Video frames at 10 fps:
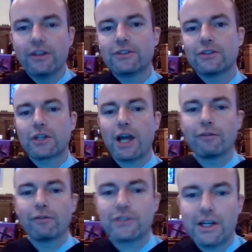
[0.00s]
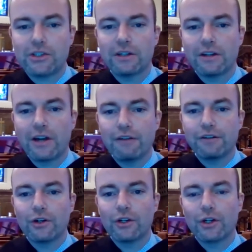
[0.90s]
This is a conversation that
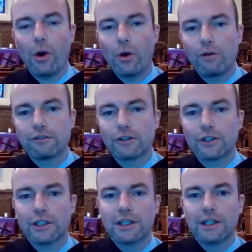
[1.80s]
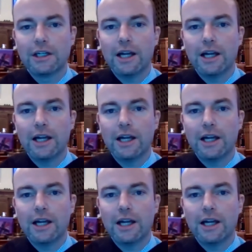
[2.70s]
I've heard over